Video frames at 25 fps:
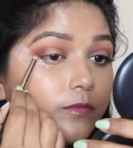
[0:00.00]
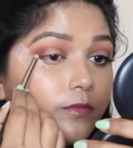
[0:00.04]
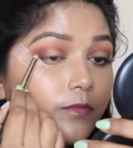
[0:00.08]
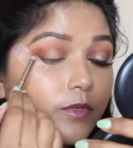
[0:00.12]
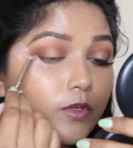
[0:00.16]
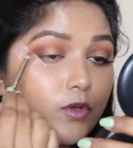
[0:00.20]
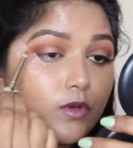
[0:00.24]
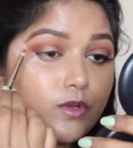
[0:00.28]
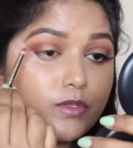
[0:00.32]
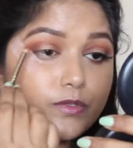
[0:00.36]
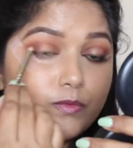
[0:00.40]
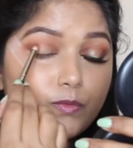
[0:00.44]

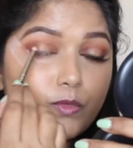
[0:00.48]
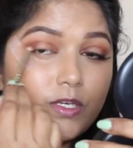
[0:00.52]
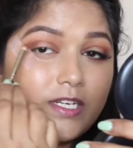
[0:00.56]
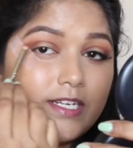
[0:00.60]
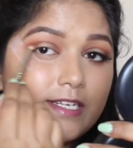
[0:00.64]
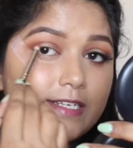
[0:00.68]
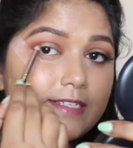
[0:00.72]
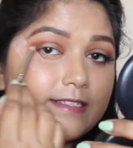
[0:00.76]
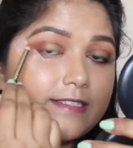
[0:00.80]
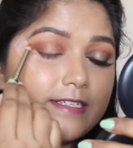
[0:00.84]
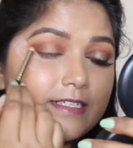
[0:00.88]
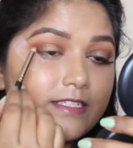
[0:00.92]
because we
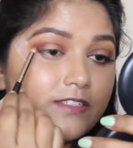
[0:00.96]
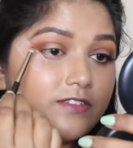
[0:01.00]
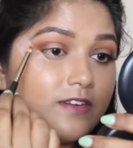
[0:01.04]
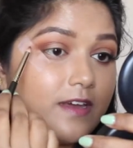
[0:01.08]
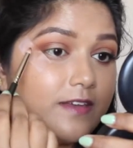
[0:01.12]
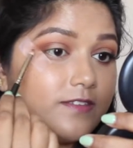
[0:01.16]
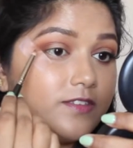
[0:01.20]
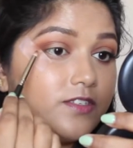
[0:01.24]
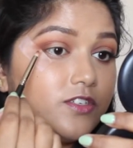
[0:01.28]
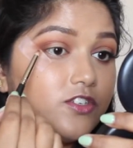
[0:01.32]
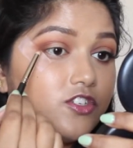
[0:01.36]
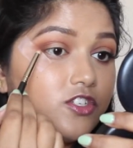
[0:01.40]
need that
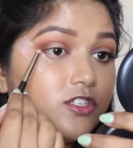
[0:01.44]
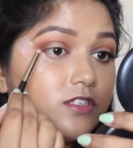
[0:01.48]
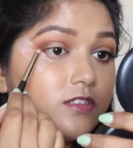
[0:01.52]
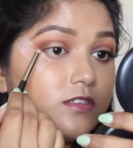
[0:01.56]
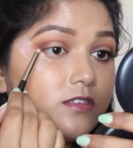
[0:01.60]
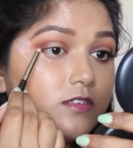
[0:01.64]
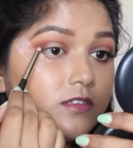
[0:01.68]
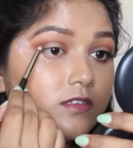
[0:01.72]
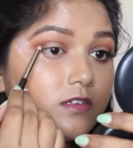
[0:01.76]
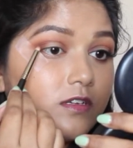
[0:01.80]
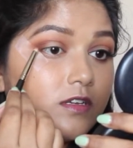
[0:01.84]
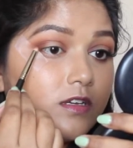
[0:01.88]

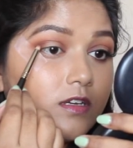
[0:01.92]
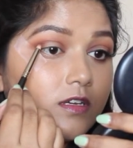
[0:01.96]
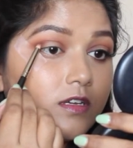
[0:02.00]
transition.